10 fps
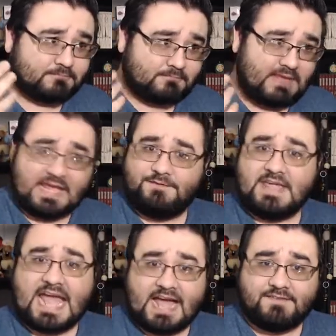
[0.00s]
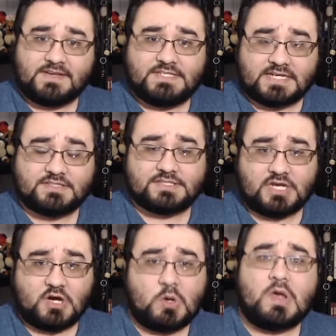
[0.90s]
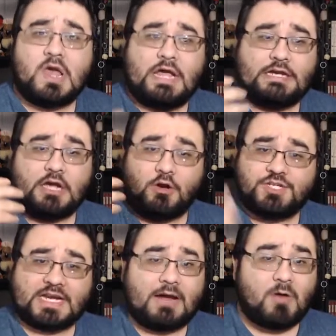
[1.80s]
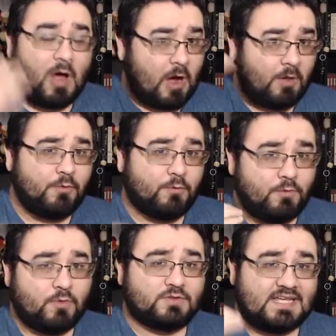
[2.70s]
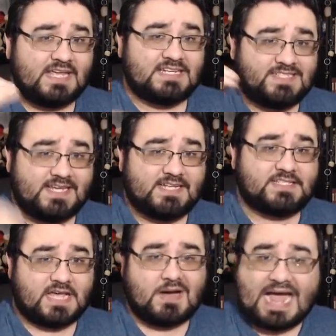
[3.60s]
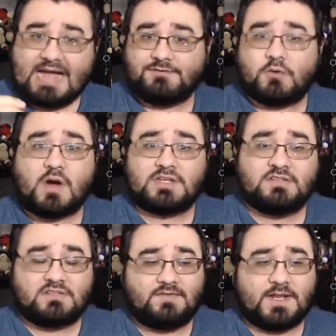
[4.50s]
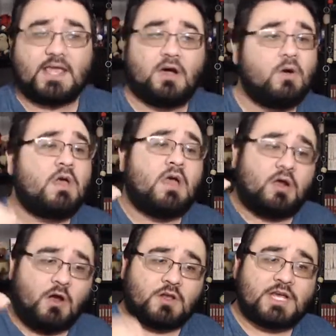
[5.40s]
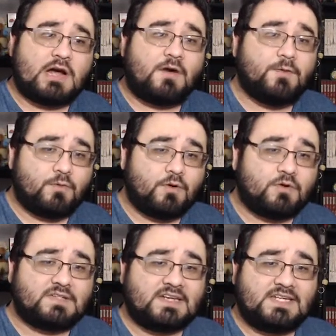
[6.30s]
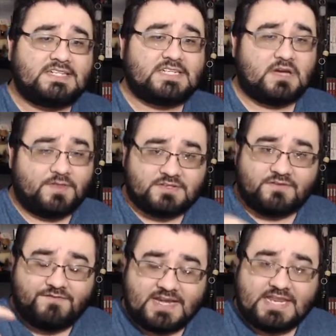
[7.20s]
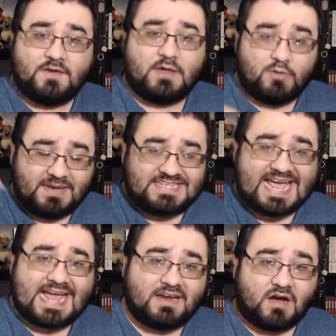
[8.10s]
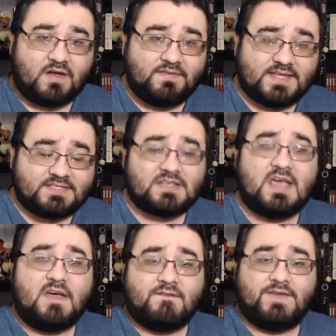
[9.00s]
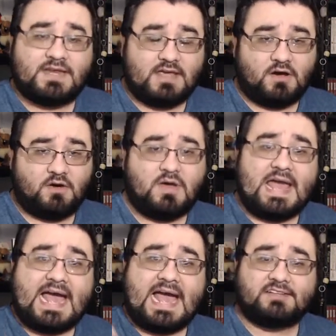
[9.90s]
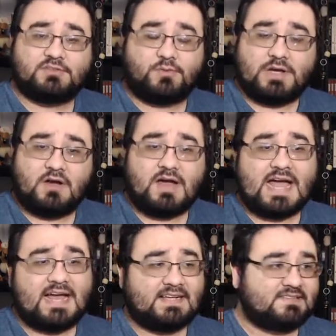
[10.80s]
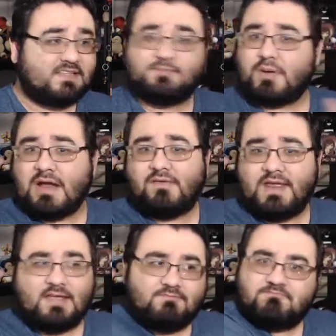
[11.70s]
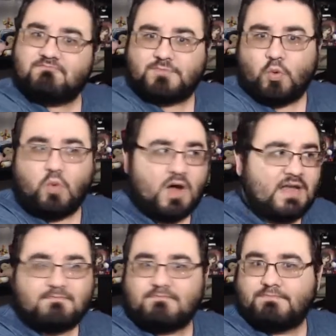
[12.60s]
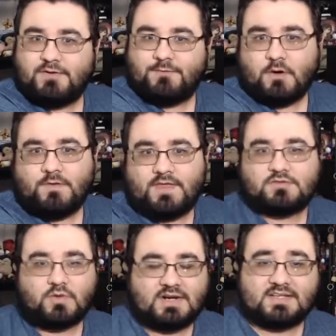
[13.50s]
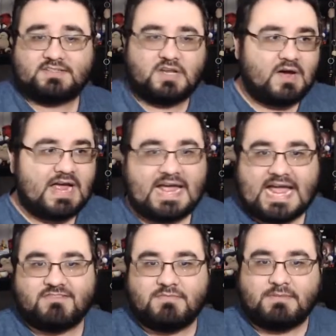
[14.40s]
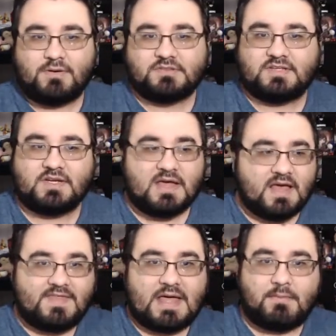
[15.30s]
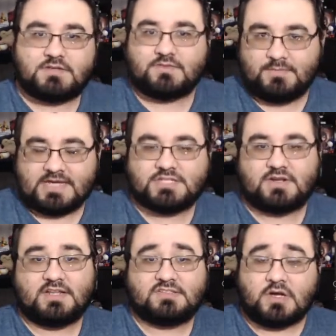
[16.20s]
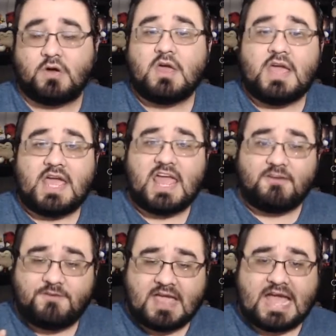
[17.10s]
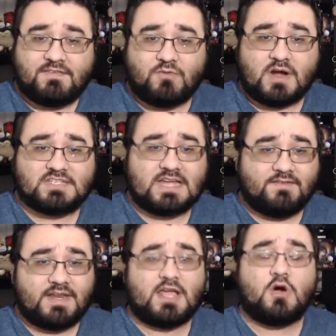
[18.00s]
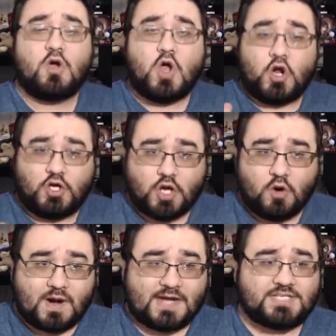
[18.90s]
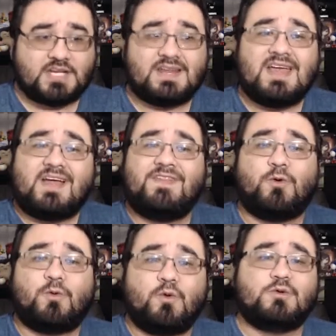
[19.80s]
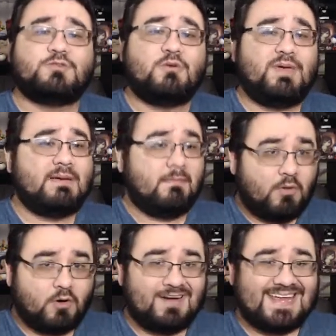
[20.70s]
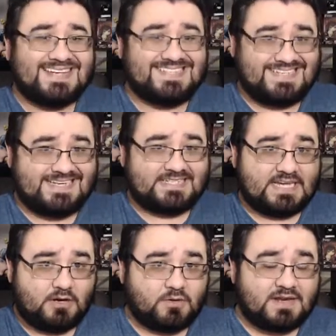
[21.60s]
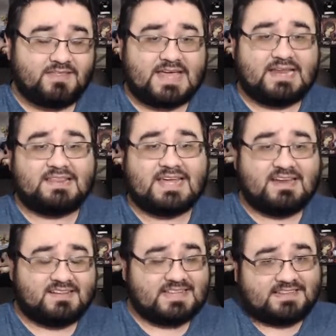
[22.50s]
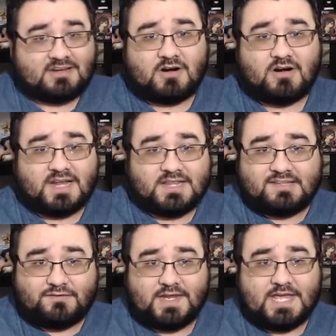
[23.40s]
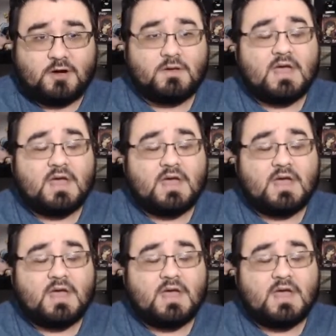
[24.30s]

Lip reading: If you haven't done so, go check out all the rules in detail after watching this video. Go check out all the rules in detail. There's a video that will be tagged on this video, as well as it's probably the one before this one, because you know I haven't been posting that much from yesterday. So if you haven't watched that video, go watch it. The rules will be more in detailed than that they are in this video.